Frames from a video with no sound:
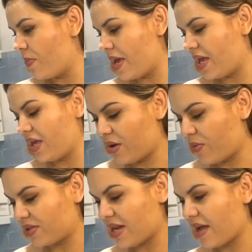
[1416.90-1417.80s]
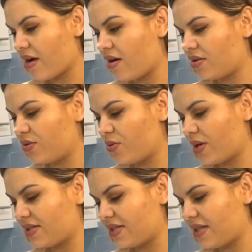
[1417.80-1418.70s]
on me, and I was like, oh, do you
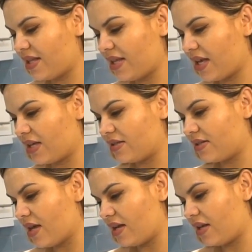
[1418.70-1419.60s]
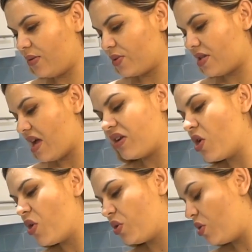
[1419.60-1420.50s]
want to see the ticket? And he was like, no,